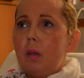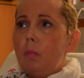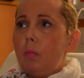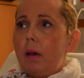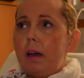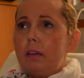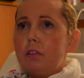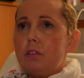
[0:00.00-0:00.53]
but
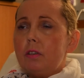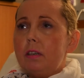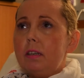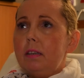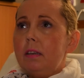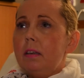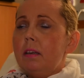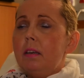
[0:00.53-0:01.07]

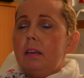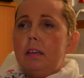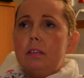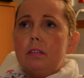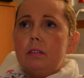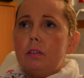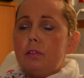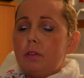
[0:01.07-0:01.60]
actually it's
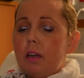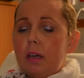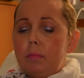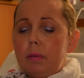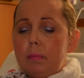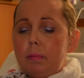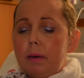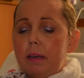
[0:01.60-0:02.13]
such a
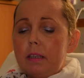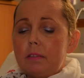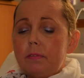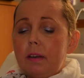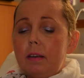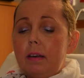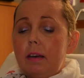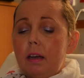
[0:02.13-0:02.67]
happy place
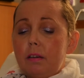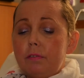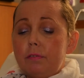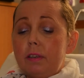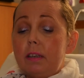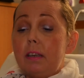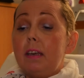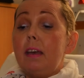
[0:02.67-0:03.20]
that
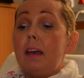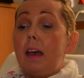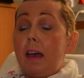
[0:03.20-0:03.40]
laughing